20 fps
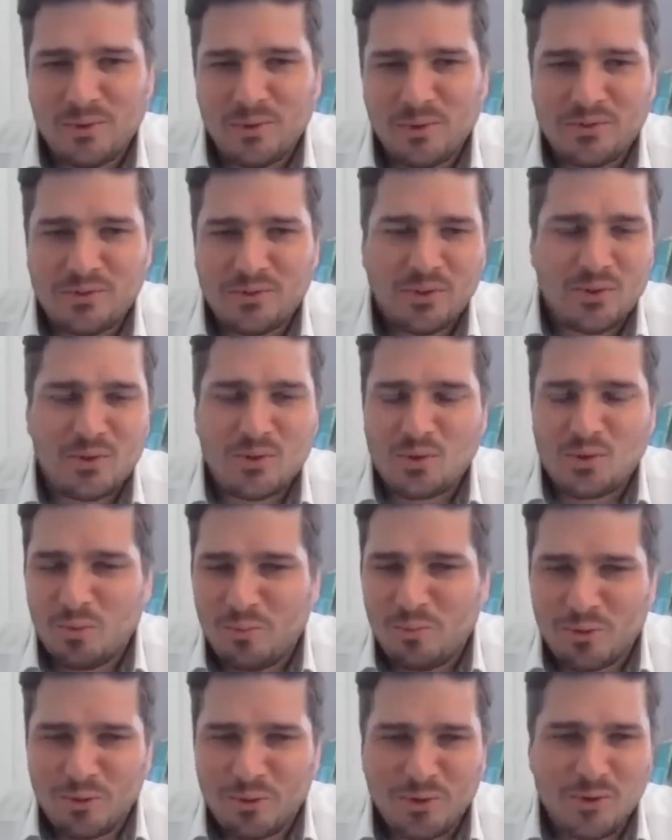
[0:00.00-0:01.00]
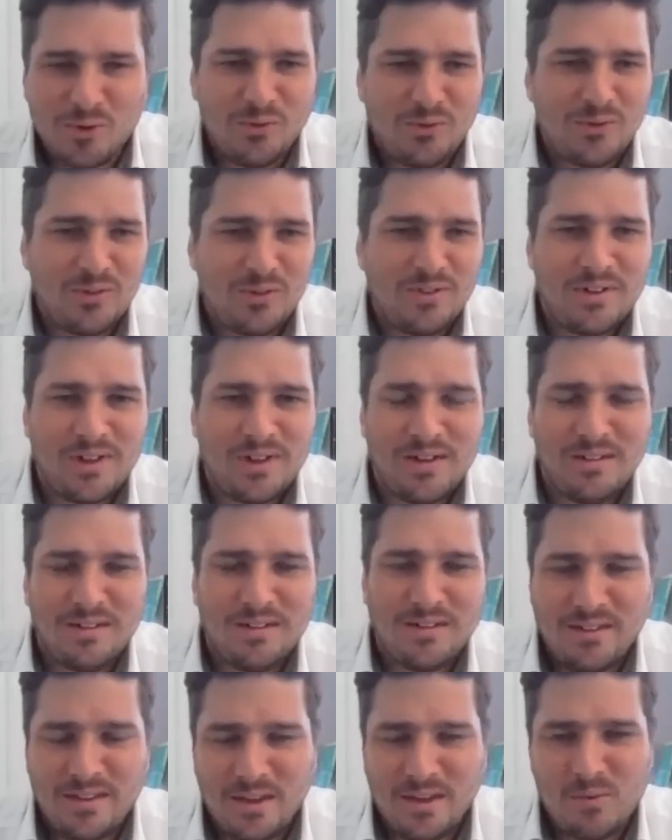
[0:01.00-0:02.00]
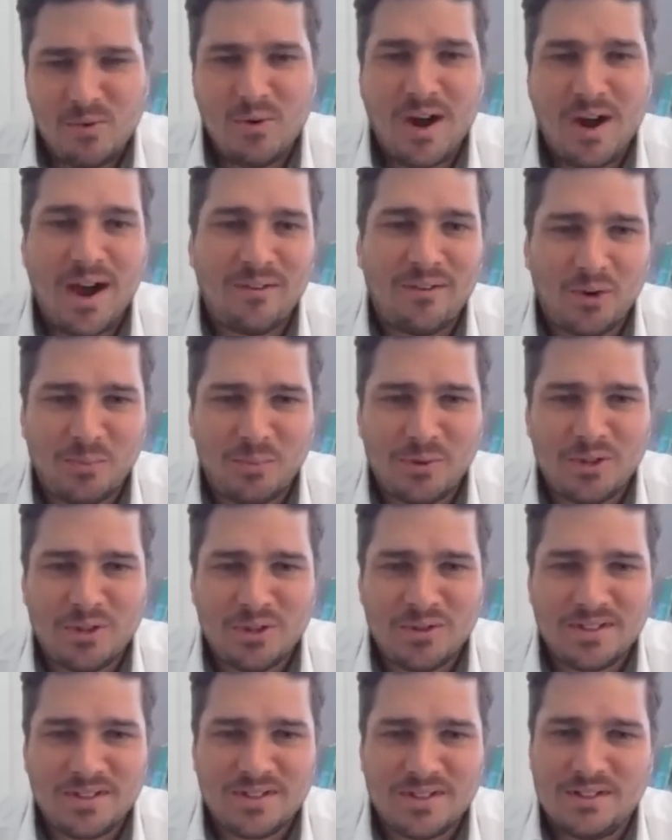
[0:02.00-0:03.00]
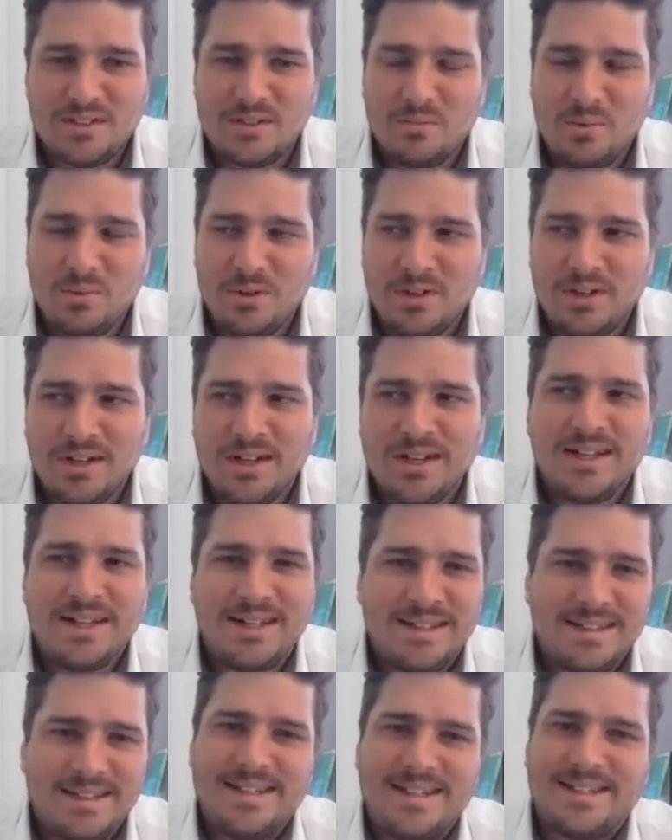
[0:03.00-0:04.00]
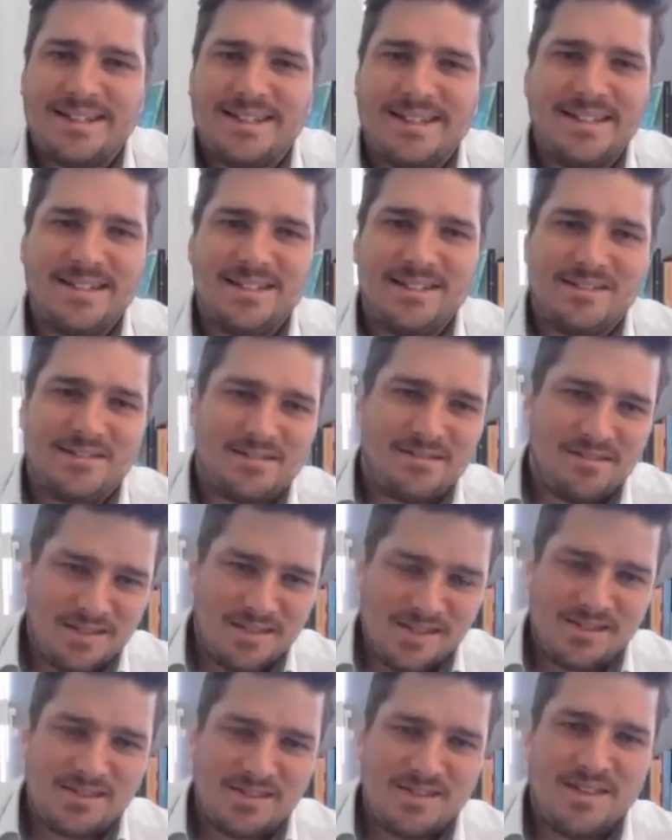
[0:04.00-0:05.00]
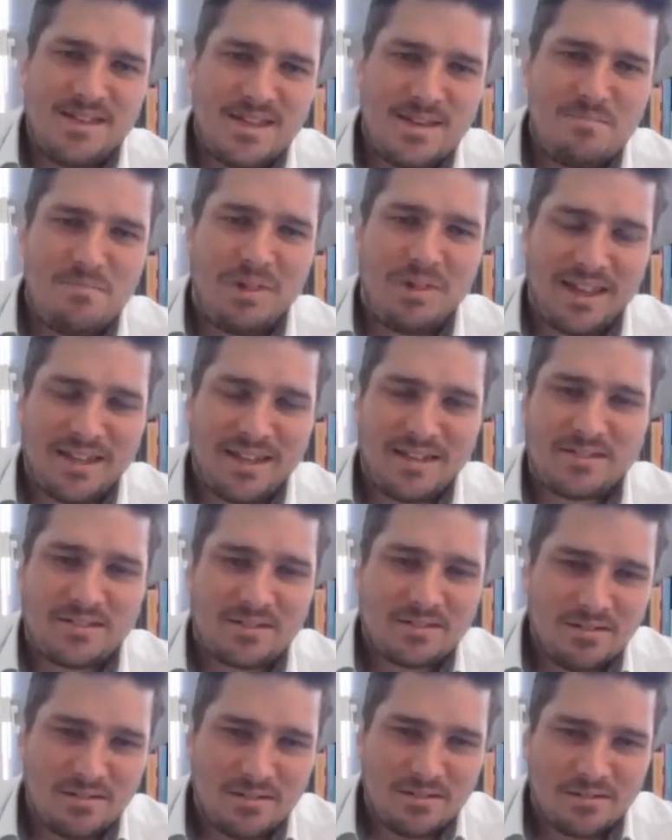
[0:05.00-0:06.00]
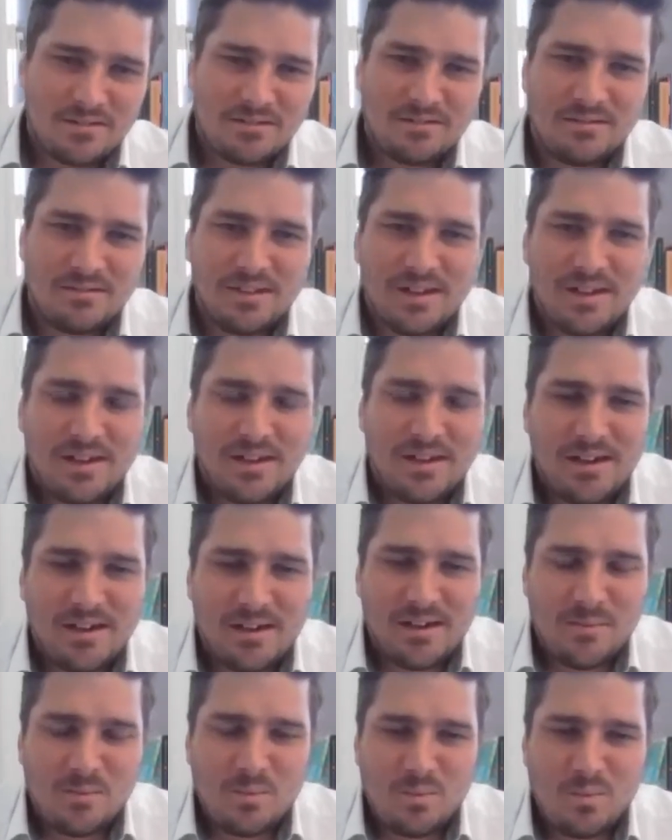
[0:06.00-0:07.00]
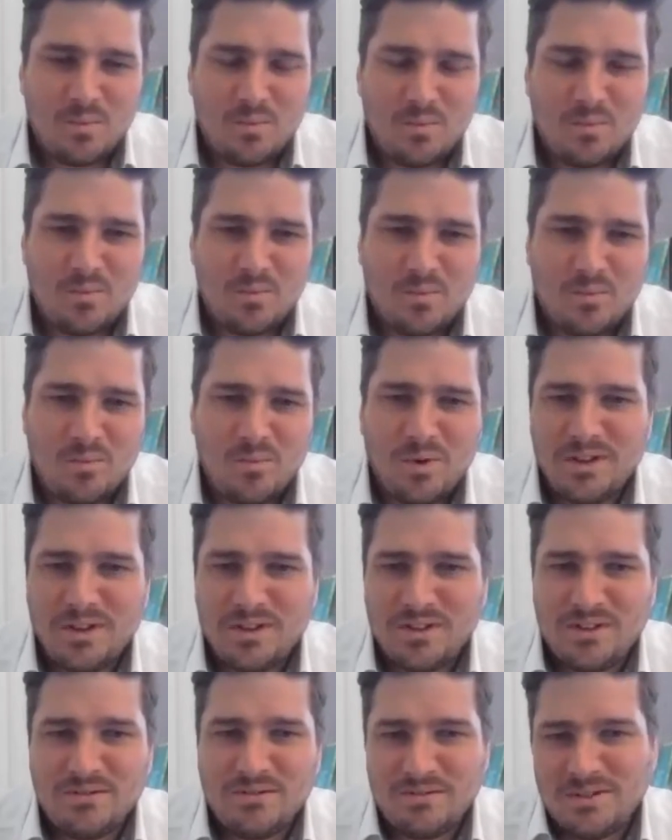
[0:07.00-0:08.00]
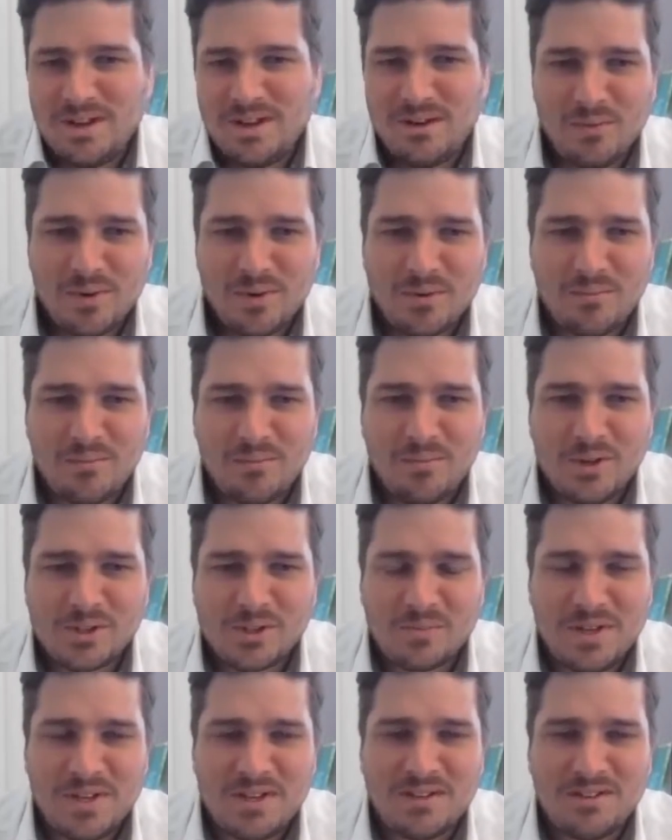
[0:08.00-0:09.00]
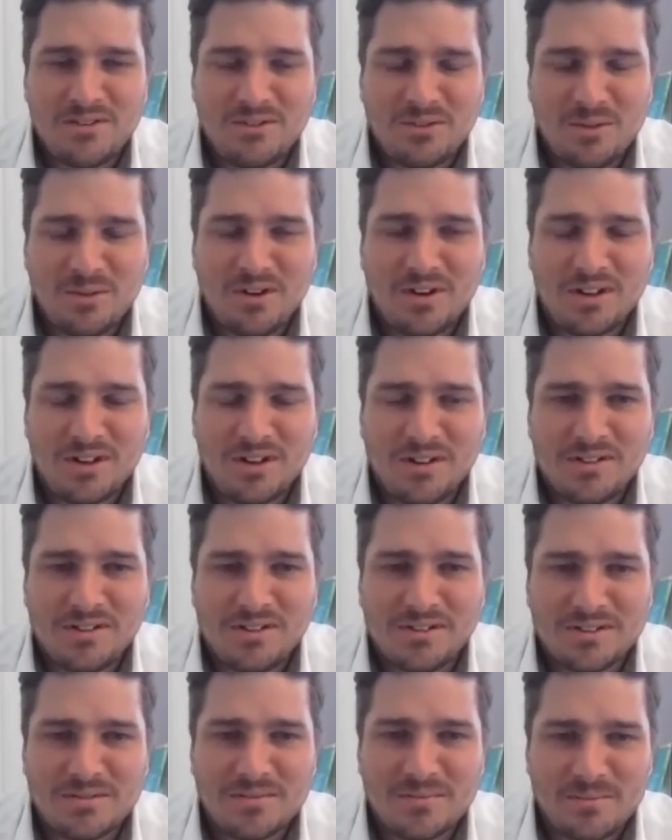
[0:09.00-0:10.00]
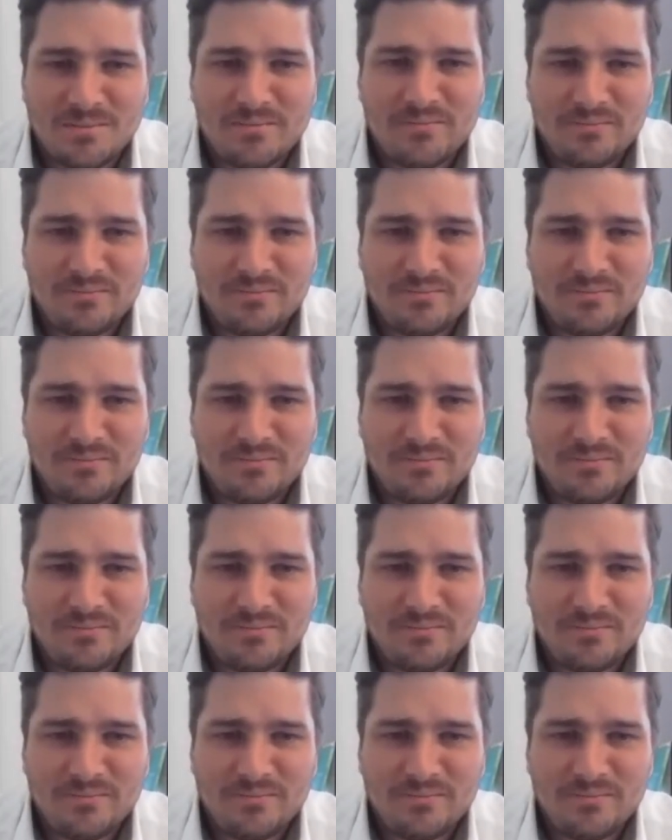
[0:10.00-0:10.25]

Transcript: for social proof and they will have opportunities, but LinkedIn is the place that we're speaking to our clients.